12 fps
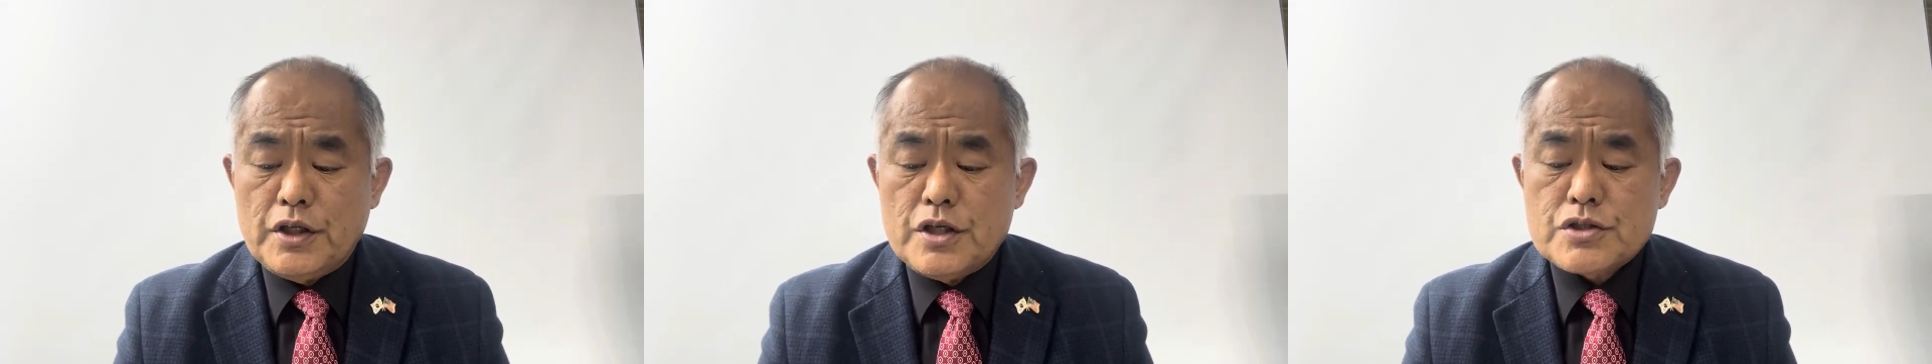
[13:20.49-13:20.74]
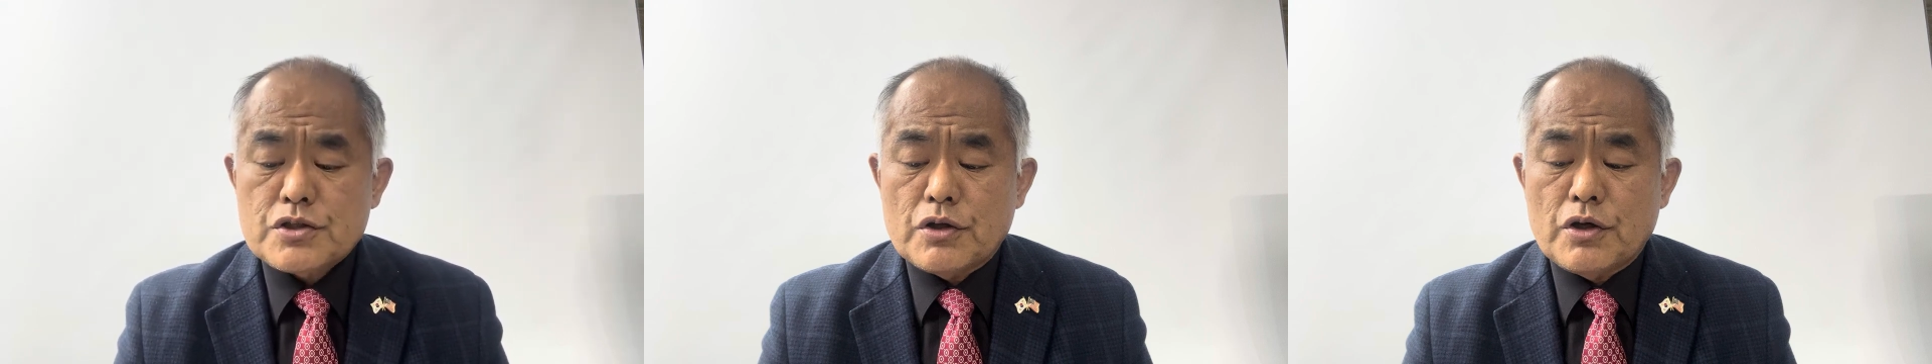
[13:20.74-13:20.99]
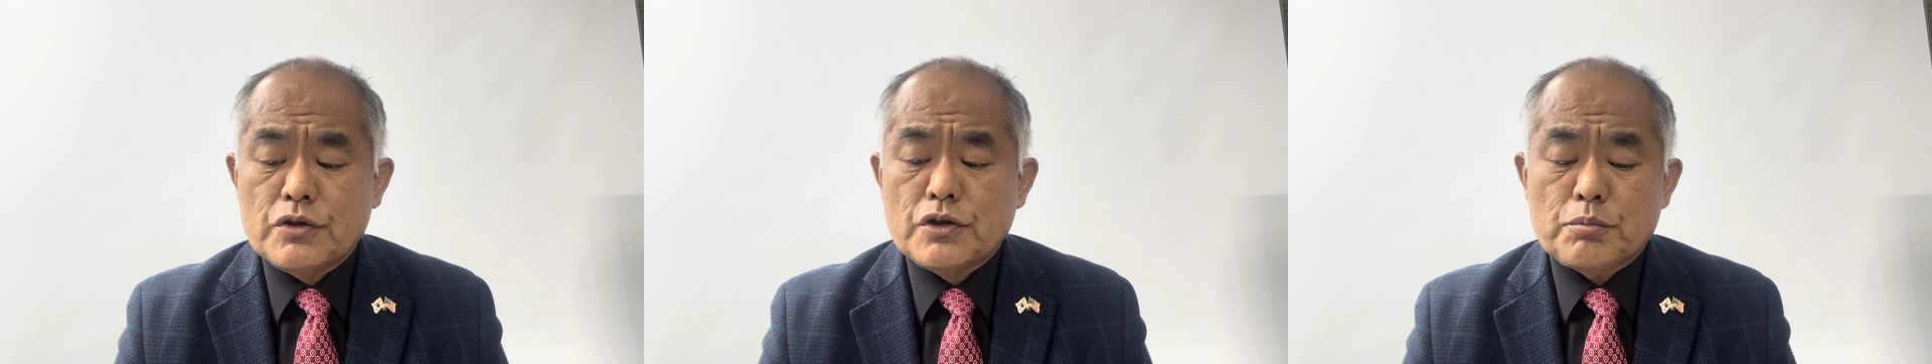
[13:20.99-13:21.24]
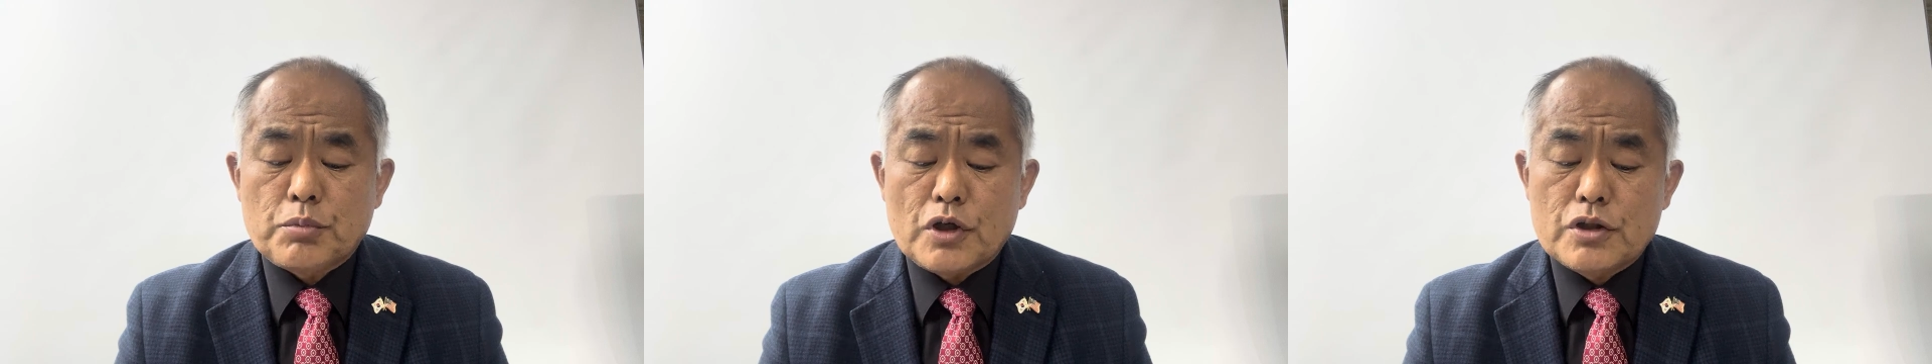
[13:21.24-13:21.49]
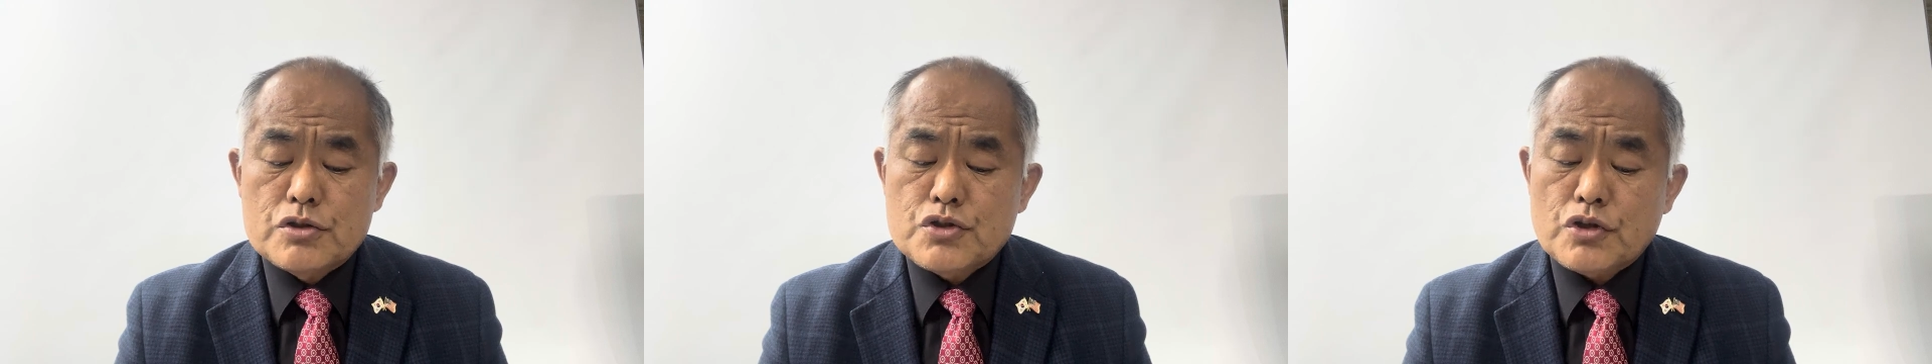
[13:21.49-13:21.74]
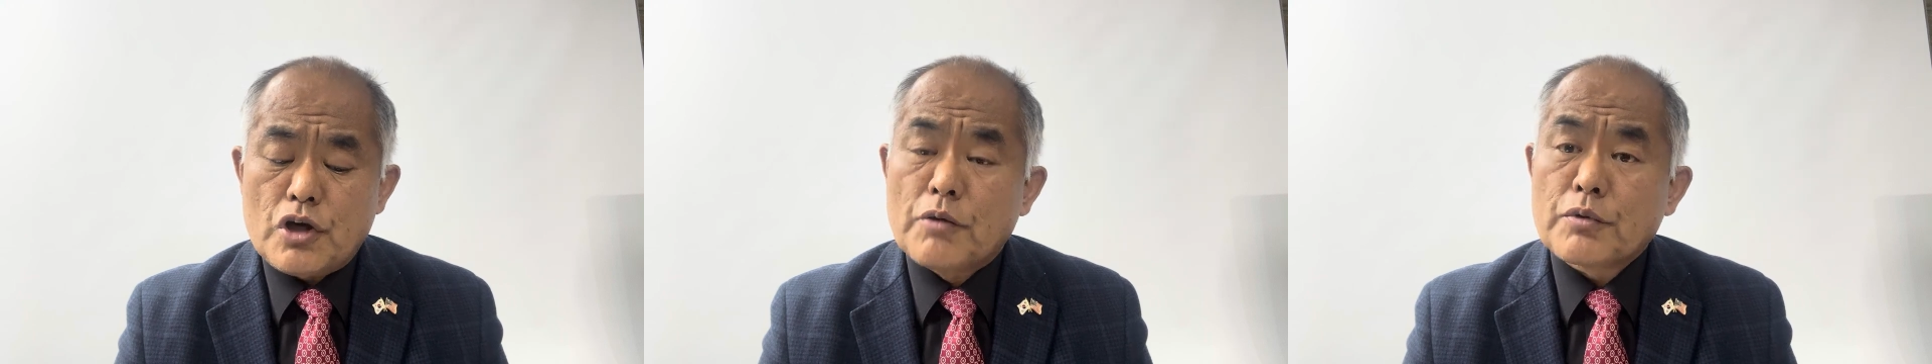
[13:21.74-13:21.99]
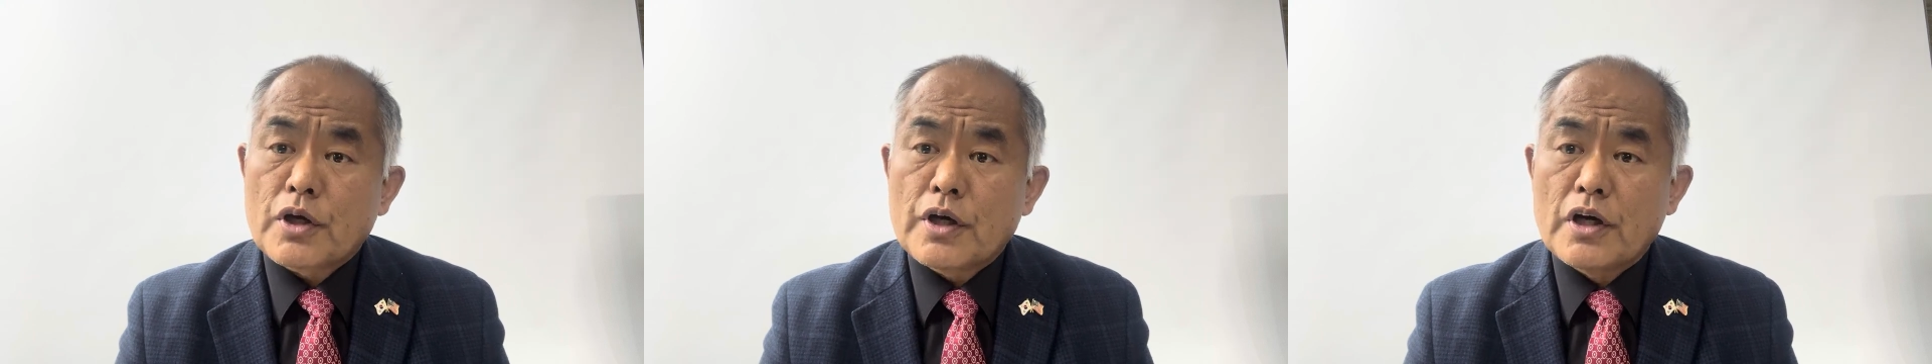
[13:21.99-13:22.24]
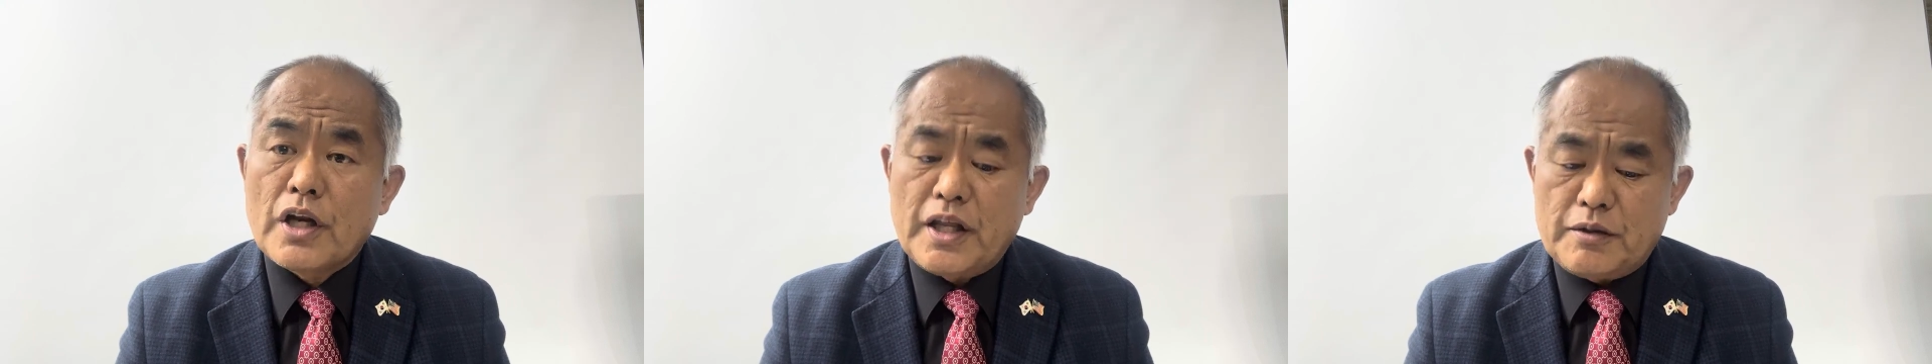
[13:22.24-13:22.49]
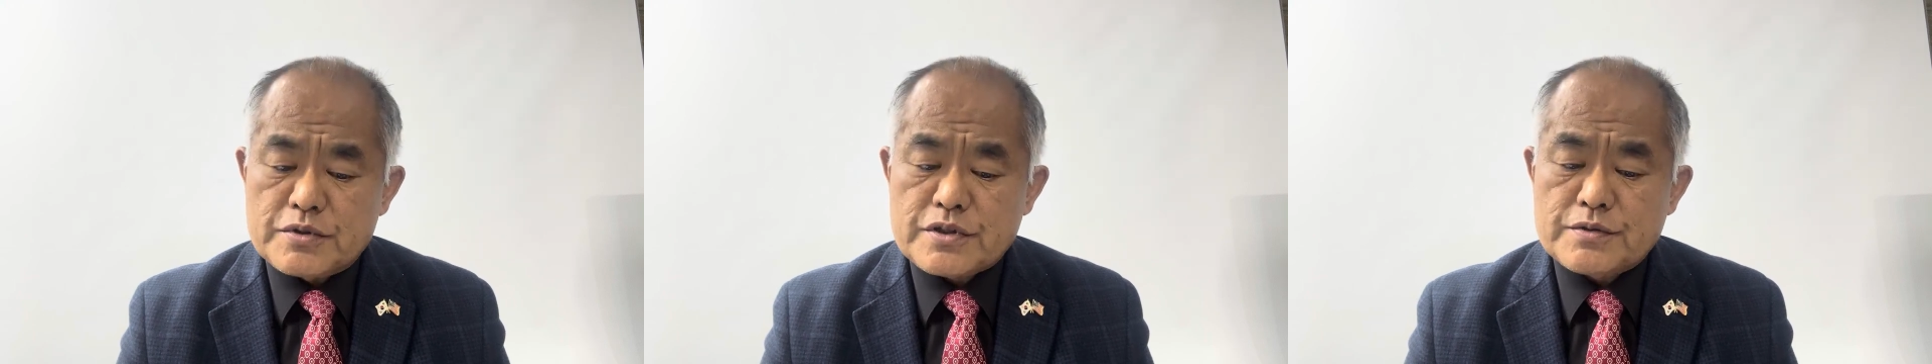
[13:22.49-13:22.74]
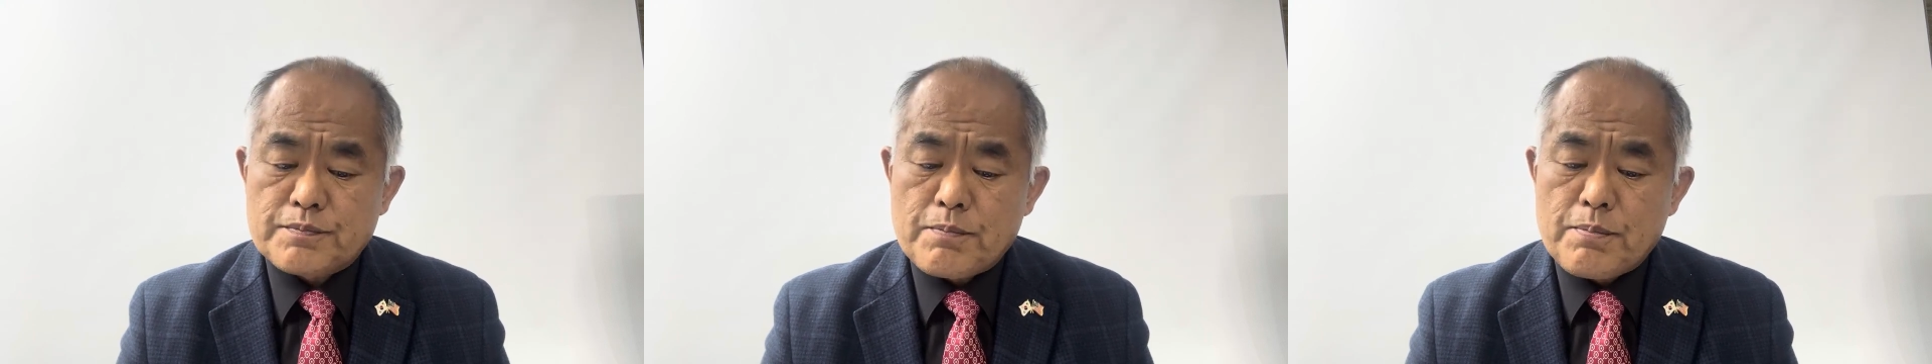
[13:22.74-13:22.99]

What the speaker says: is on the verge of collapse,